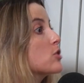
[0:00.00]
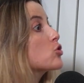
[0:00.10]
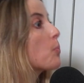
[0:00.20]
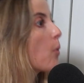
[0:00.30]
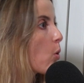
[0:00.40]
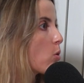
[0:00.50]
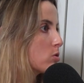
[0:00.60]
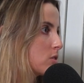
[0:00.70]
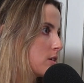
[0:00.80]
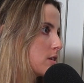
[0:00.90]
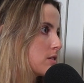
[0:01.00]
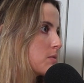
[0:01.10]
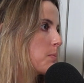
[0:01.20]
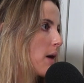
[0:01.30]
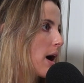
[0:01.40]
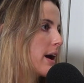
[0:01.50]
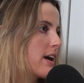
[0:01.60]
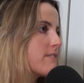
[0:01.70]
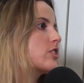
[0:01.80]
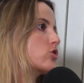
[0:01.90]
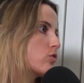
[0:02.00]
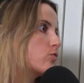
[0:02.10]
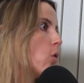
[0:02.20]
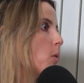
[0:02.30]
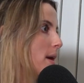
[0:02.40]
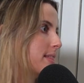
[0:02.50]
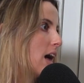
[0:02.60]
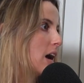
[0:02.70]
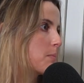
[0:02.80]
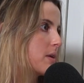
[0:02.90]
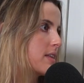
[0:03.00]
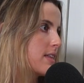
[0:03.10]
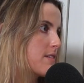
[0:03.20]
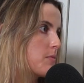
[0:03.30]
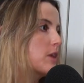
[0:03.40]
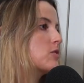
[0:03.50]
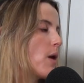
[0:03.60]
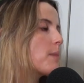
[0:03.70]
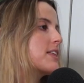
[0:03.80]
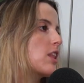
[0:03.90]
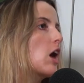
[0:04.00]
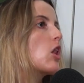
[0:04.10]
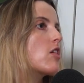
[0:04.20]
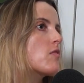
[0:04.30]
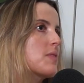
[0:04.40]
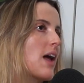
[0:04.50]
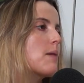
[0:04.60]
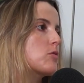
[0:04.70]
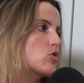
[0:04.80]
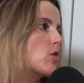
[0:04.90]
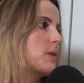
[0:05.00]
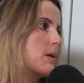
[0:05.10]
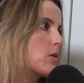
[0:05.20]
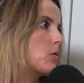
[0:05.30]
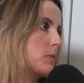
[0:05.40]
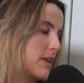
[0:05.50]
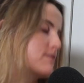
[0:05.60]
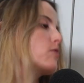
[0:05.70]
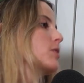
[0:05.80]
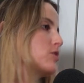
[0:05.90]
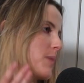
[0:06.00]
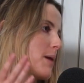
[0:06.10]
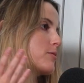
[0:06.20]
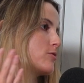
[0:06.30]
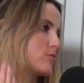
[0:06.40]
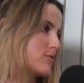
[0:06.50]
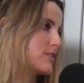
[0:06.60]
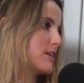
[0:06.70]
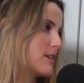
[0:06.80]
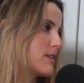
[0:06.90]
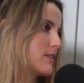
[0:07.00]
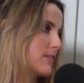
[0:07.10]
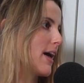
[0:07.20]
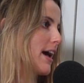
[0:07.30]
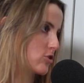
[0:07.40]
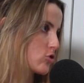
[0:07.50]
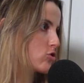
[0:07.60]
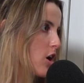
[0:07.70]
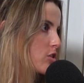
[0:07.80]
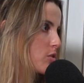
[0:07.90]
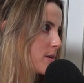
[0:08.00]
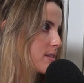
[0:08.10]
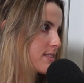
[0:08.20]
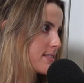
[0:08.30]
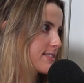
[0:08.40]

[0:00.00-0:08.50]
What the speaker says: supported by a visual format like a PDF, because probably a lot of times, people, they still want to be able to see the actual document and